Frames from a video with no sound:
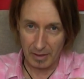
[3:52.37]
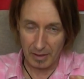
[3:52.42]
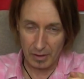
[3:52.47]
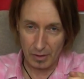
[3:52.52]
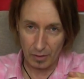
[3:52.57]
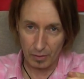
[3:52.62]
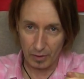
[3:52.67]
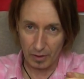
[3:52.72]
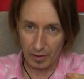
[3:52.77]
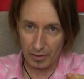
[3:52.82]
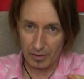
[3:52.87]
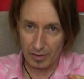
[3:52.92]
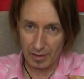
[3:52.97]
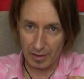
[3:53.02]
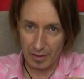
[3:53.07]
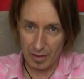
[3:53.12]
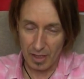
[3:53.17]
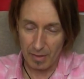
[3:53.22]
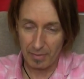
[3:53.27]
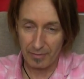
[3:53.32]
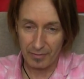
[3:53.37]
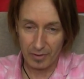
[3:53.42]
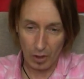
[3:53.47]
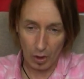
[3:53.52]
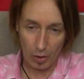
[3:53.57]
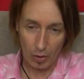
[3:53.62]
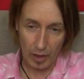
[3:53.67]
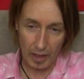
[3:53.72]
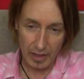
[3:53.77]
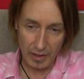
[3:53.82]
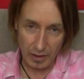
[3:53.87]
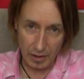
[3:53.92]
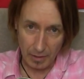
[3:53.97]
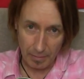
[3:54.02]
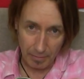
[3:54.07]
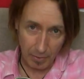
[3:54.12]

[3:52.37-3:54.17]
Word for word: Donut in the shape of an O, and you're